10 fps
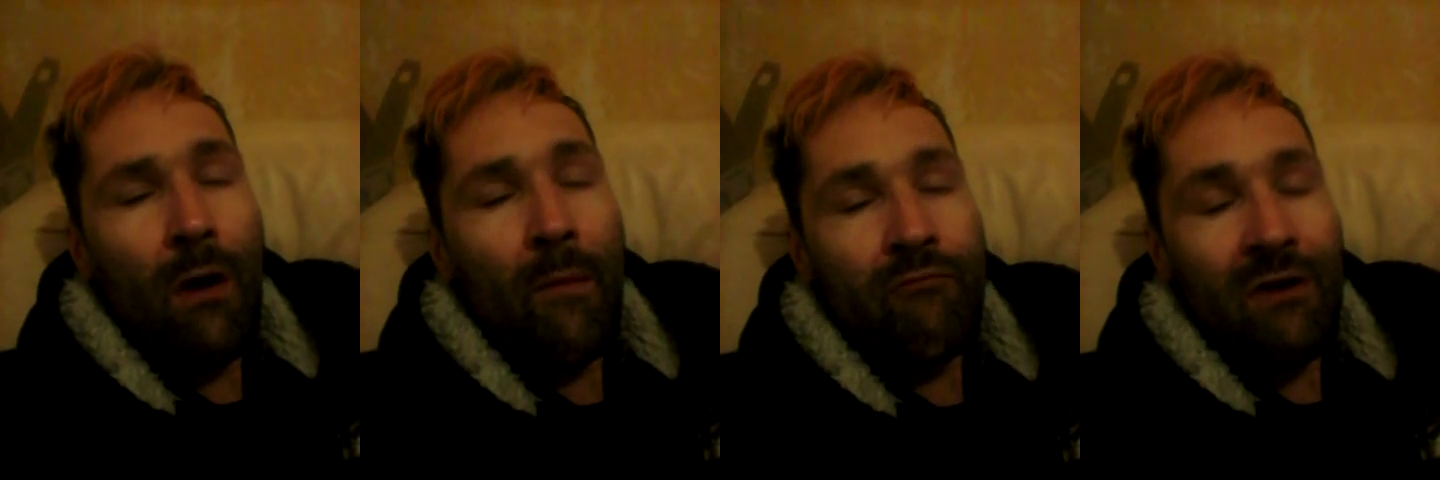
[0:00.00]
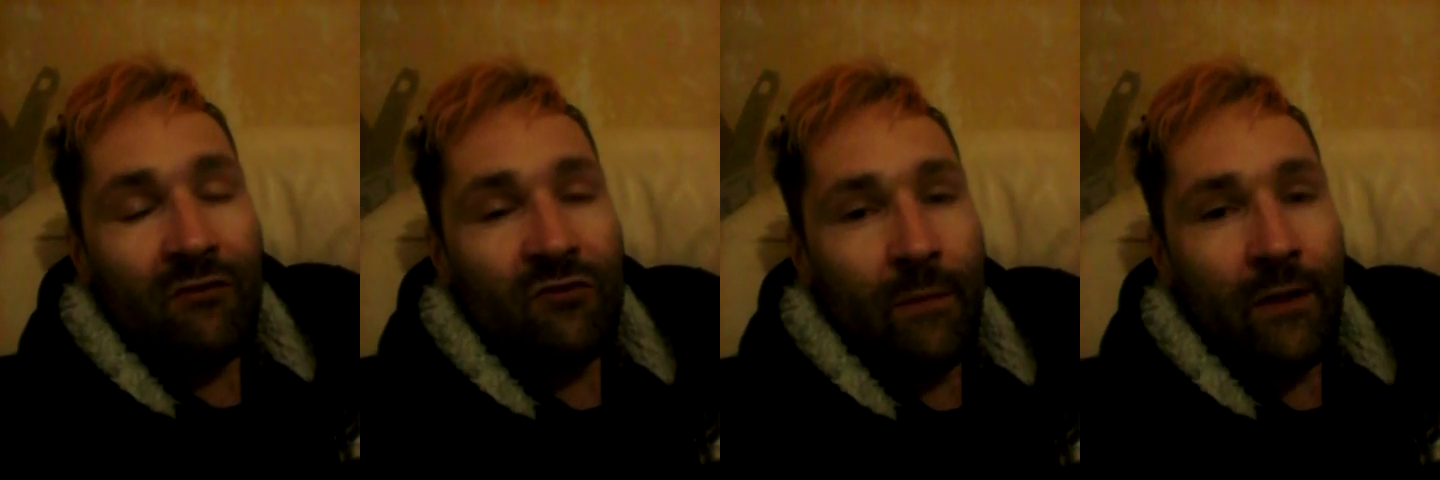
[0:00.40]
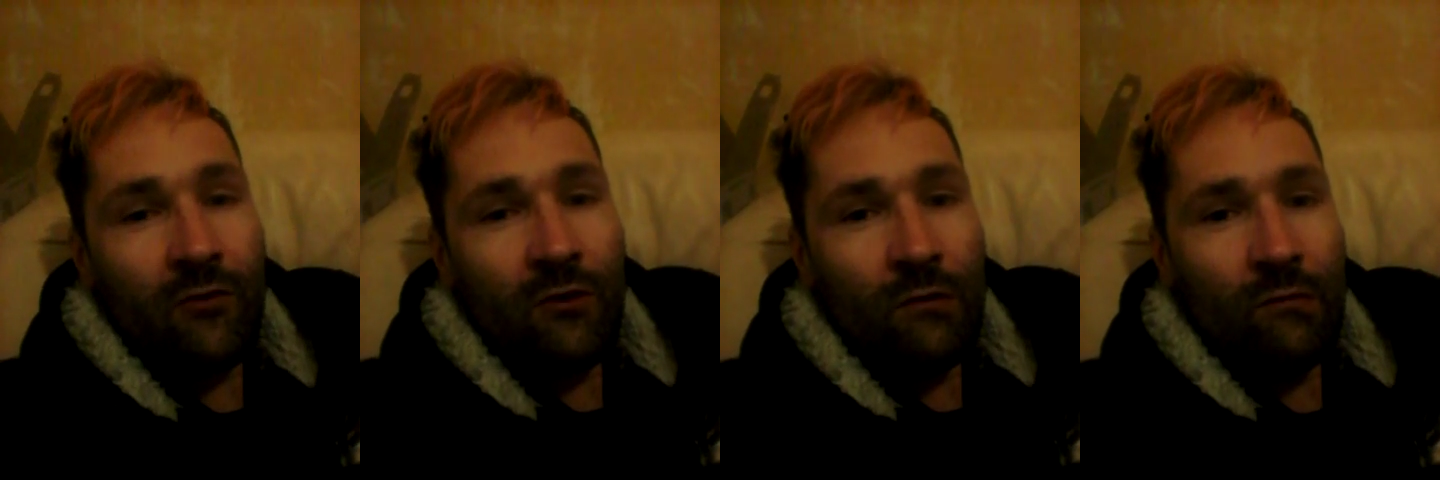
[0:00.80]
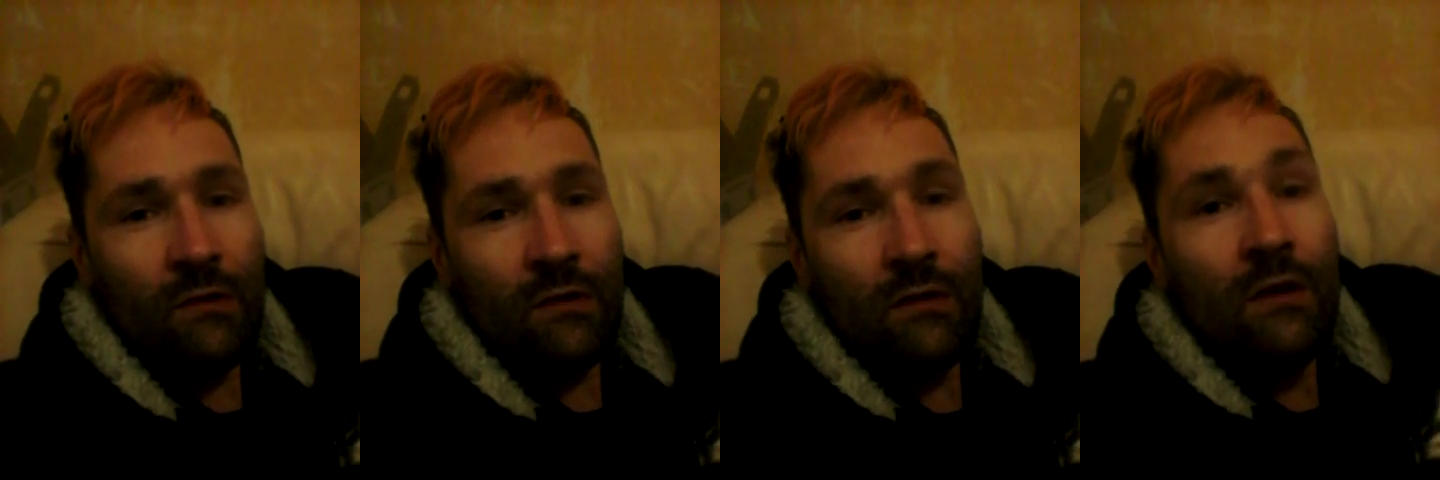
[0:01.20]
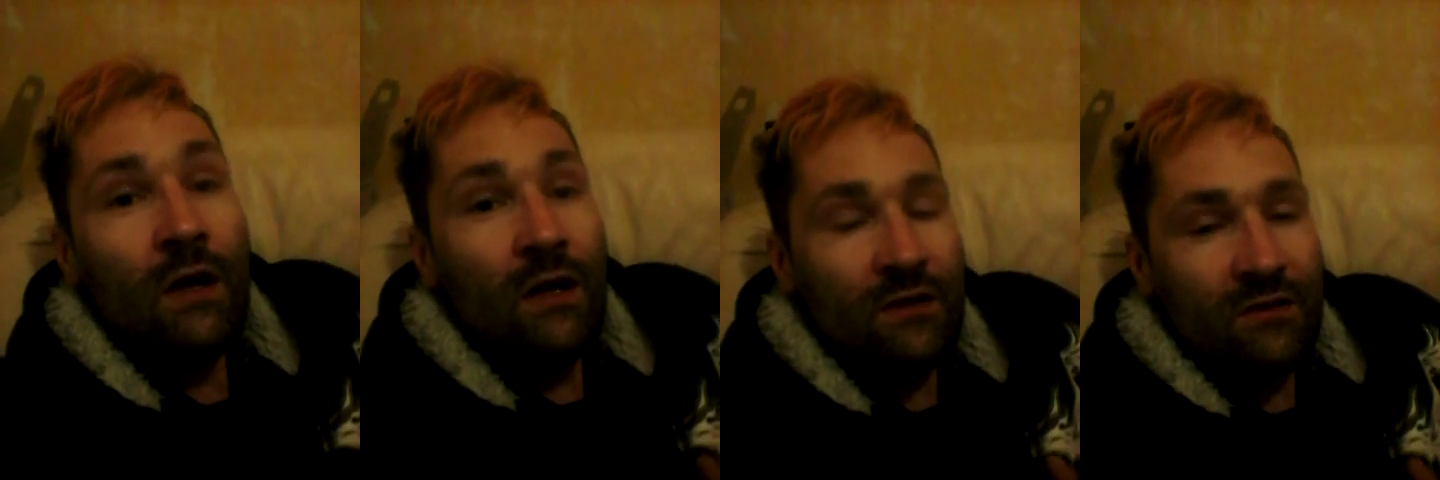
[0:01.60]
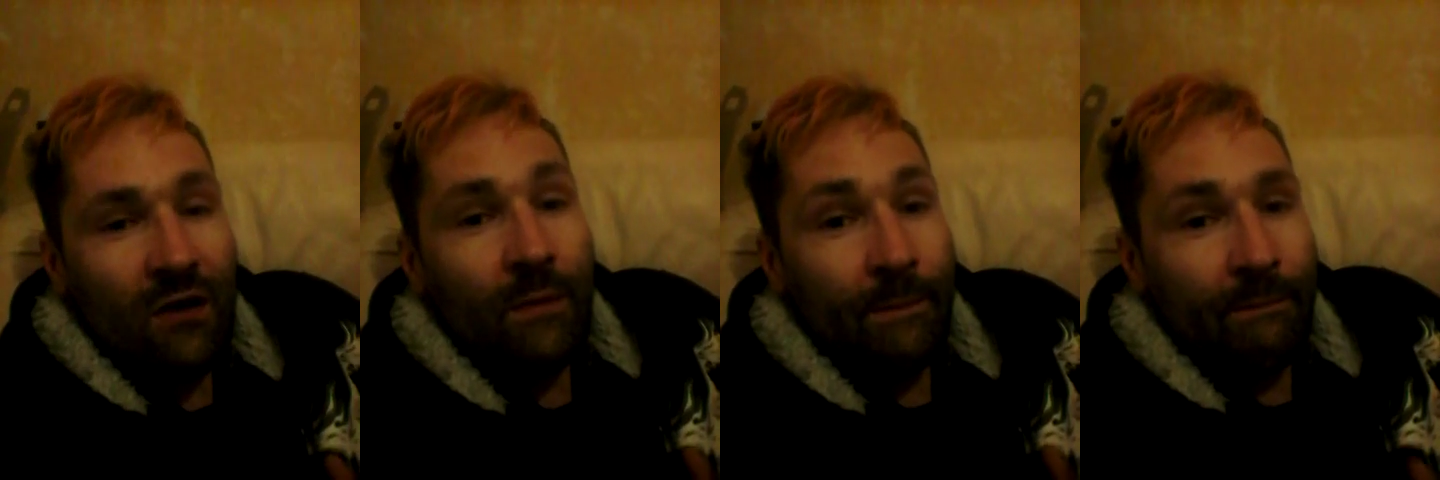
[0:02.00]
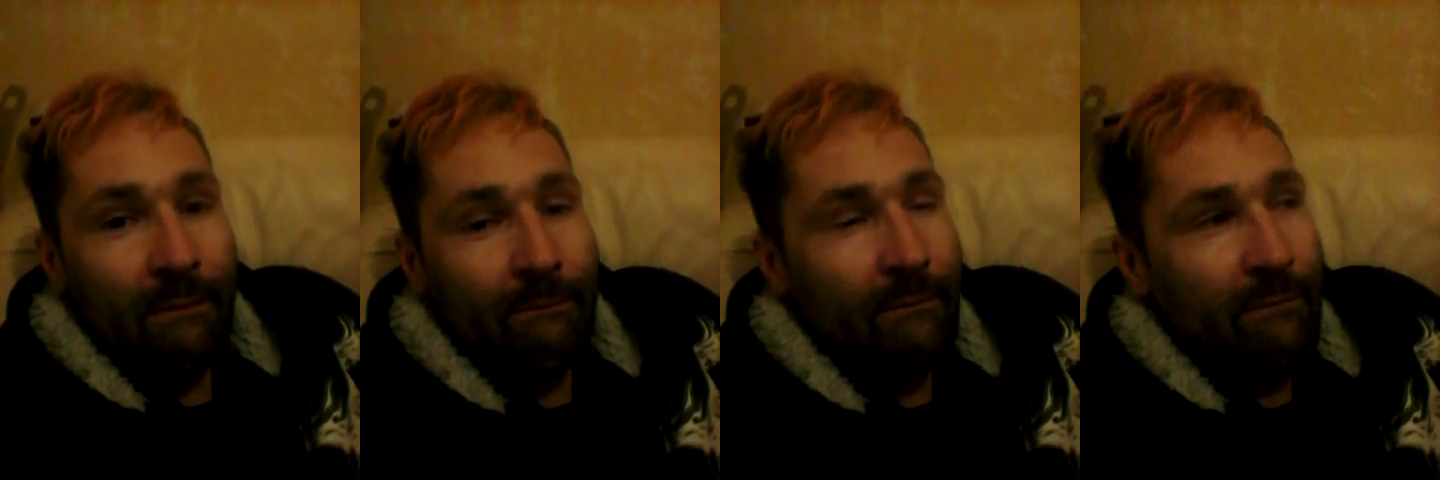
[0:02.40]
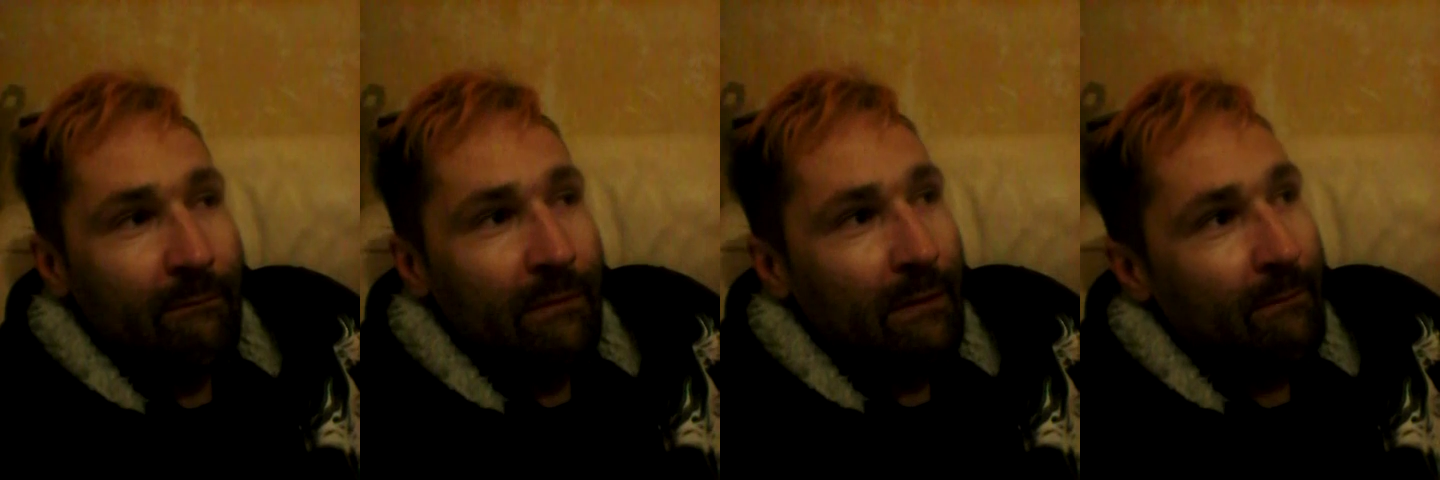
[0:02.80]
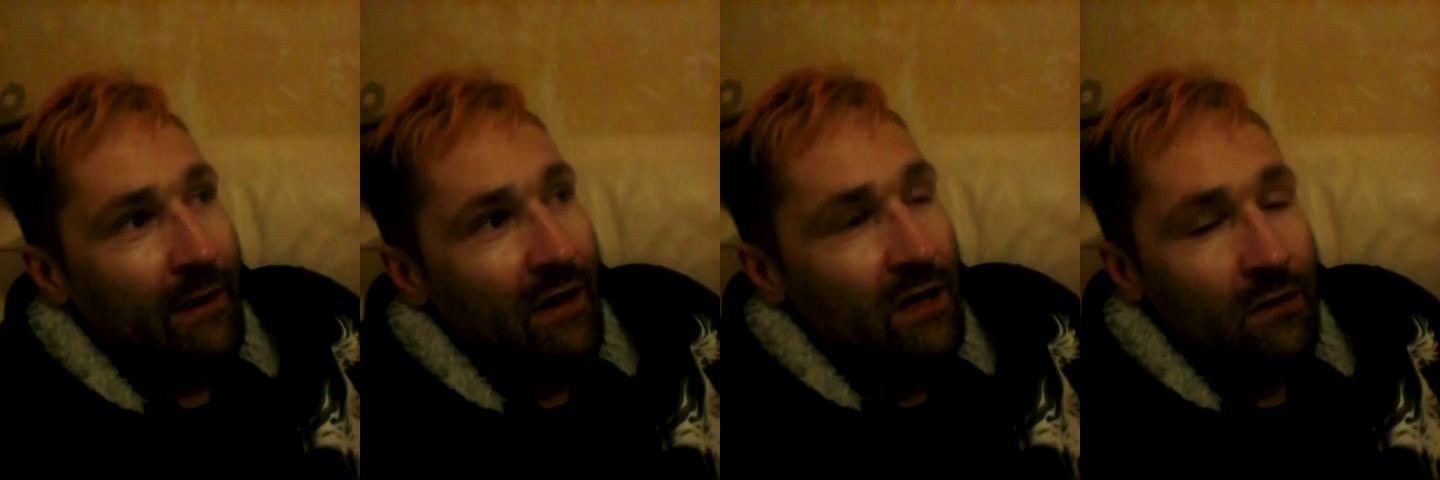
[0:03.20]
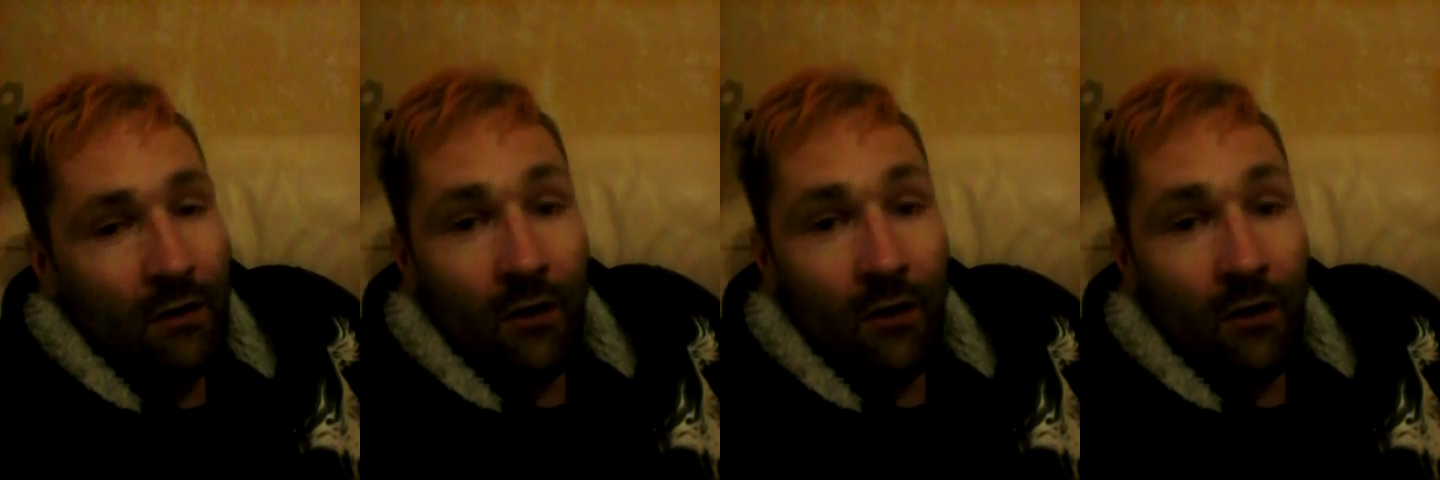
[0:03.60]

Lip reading: Will be pranks coming soon. So, prepared